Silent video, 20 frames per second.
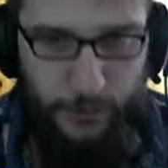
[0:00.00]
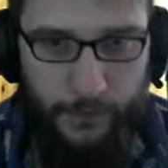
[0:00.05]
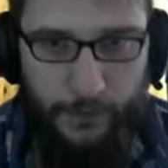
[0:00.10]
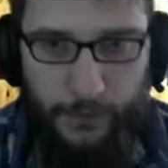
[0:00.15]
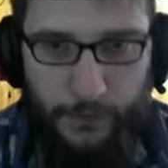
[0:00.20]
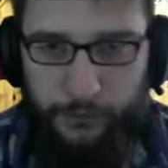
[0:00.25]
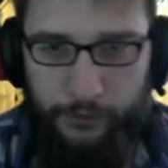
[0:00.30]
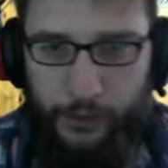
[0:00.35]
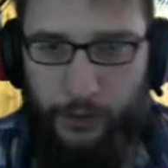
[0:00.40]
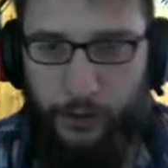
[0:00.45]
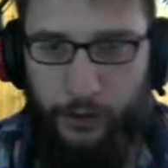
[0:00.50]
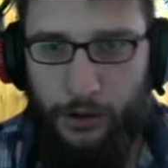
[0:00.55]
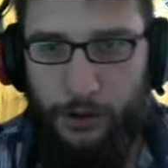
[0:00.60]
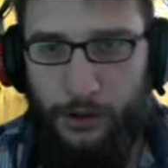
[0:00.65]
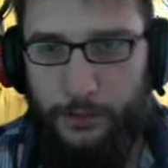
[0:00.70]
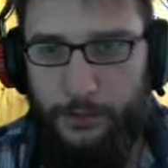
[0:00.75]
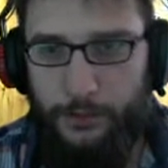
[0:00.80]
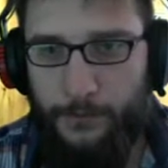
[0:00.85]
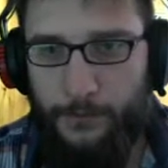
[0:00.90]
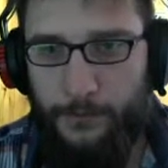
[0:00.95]
Thief now.
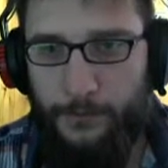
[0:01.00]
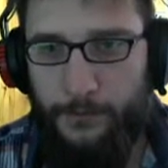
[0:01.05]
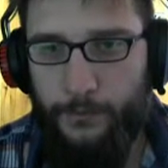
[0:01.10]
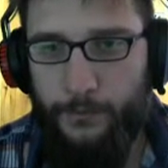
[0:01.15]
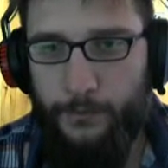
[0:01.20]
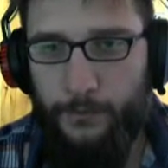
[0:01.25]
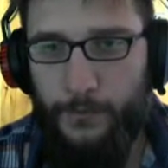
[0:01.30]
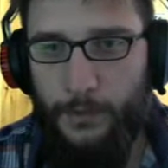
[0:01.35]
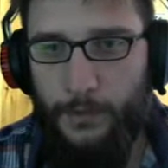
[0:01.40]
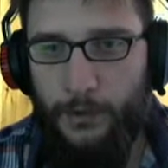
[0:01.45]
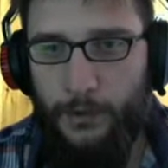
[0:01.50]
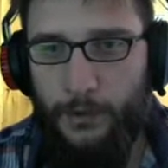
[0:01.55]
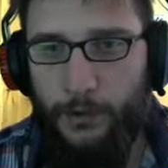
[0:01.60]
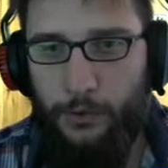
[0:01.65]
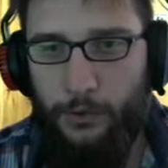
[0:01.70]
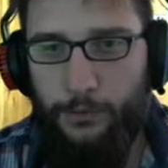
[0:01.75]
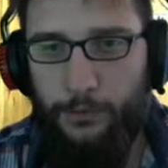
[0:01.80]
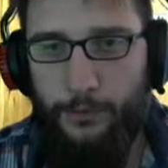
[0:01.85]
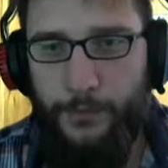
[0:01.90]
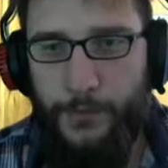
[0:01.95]
Yep,
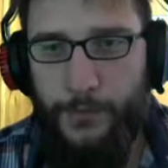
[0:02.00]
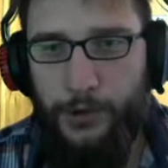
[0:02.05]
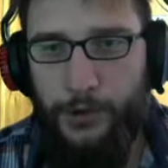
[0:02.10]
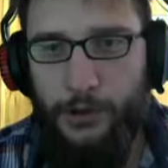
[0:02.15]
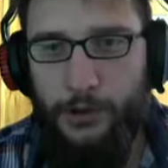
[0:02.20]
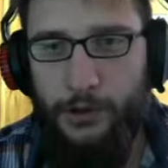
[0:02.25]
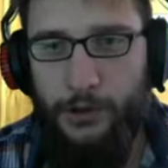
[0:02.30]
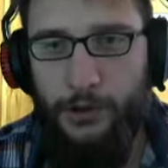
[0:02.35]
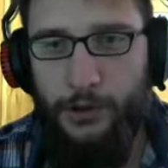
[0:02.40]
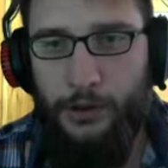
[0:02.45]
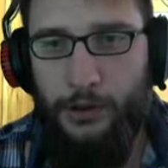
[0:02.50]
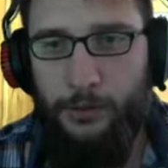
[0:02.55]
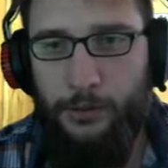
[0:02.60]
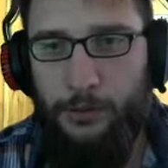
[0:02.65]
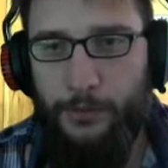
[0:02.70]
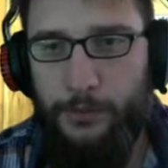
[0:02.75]
and yep.